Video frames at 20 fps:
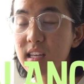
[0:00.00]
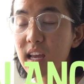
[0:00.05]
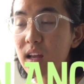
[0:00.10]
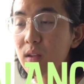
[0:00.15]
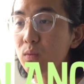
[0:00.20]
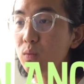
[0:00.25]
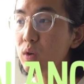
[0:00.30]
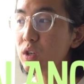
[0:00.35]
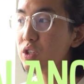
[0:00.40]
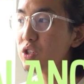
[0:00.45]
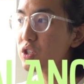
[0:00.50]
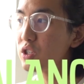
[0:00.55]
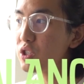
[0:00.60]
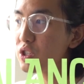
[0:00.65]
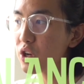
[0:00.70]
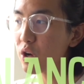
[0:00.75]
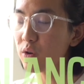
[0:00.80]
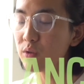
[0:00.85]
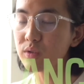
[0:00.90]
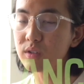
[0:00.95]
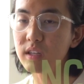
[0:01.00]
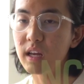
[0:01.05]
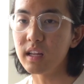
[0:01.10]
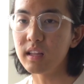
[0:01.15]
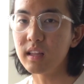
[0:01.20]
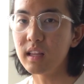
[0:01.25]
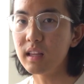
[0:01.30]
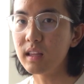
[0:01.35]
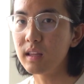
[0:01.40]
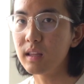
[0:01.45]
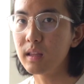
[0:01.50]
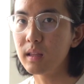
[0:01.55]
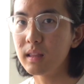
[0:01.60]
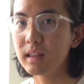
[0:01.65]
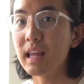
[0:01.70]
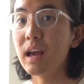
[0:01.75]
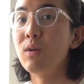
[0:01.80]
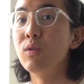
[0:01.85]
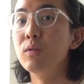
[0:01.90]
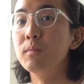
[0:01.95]
and which shows that
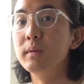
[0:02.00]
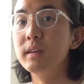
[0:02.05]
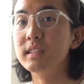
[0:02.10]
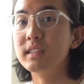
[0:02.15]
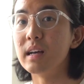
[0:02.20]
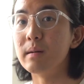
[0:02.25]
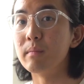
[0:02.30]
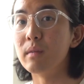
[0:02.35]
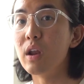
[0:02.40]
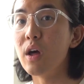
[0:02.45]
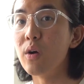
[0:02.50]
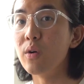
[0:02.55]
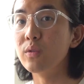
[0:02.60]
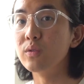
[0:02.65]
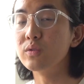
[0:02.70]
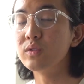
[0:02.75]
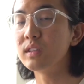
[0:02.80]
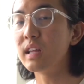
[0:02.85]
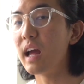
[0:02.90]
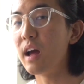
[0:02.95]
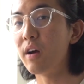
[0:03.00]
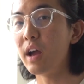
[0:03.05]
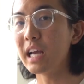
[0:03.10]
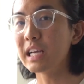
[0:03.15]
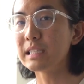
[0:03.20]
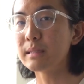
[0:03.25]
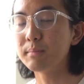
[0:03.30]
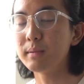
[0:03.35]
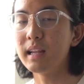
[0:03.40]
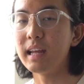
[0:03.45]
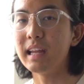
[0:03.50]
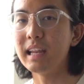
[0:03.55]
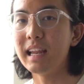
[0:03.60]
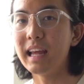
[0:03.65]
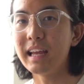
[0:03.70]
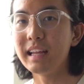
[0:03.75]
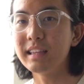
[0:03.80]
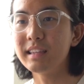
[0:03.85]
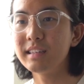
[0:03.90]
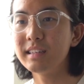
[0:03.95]
there will be some lows that I'll explain
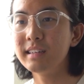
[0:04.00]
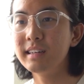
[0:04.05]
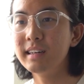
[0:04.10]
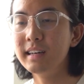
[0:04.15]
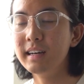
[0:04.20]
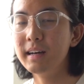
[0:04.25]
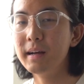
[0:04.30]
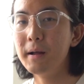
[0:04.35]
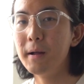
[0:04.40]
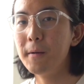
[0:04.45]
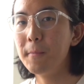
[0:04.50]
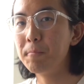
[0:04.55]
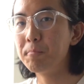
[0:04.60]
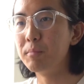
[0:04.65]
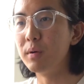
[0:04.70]
later.